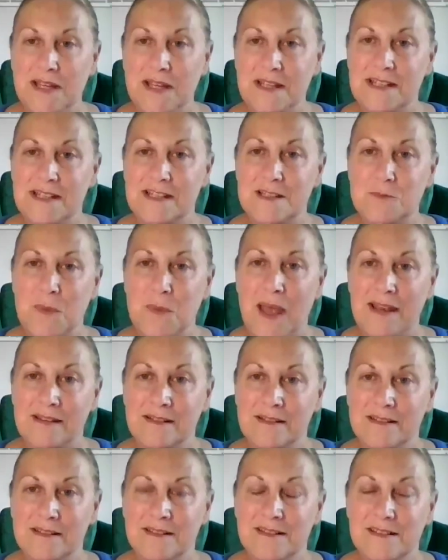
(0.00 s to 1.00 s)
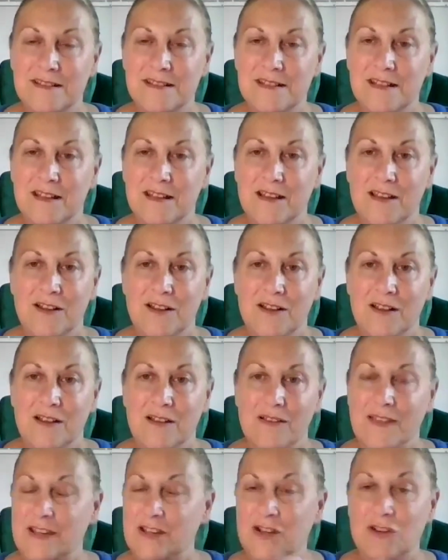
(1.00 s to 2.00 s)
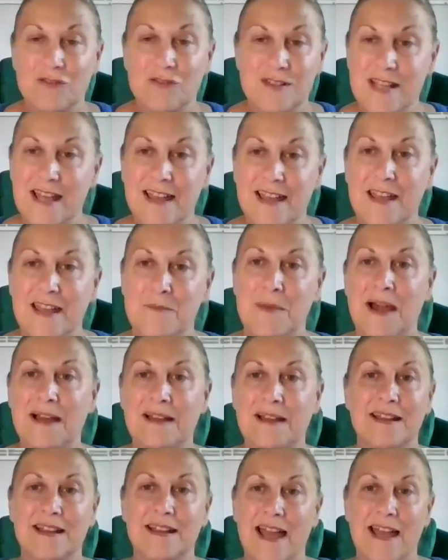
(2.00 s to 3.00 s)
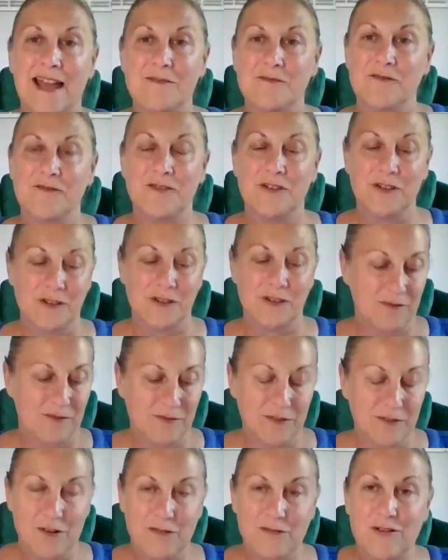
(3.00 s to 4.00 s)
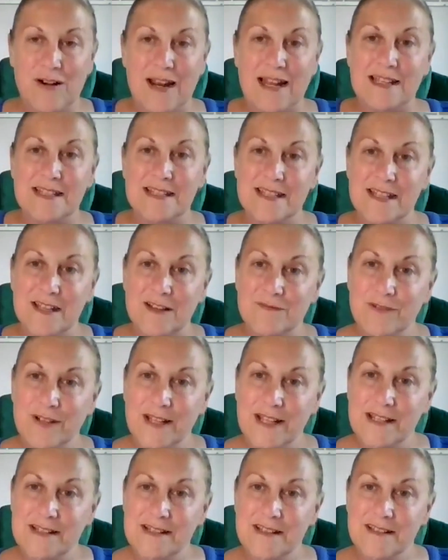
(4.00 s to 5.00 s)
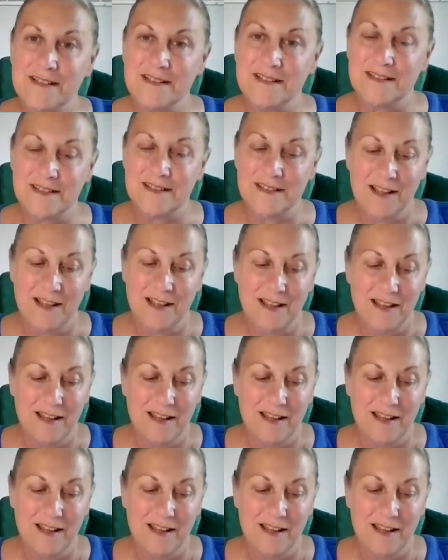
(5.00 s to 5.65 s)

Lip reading: been dispensed, they don't take it back again for a variety of reasons.